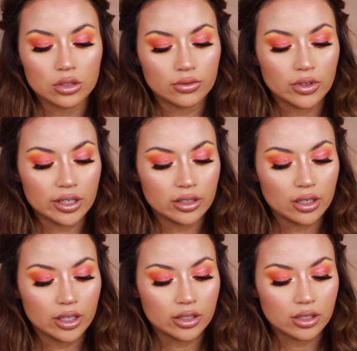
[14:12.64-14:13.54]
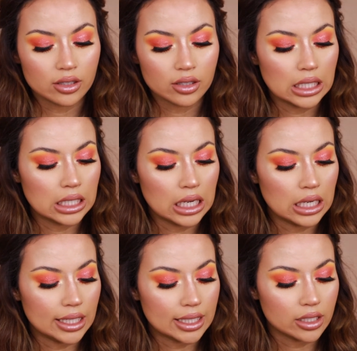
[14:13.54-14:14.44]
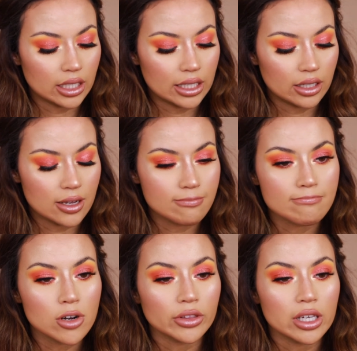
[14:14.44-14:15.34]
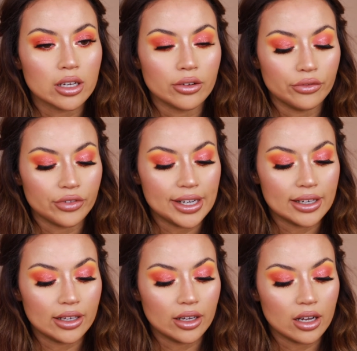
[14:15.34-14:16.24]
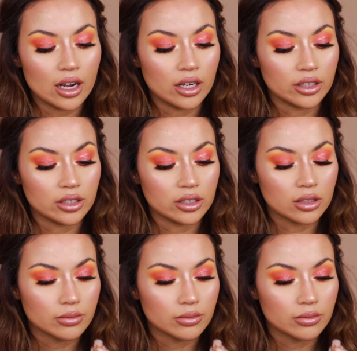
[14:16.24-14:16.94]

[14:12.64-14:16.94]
of like nice glitter in it. Not that you can feel it, and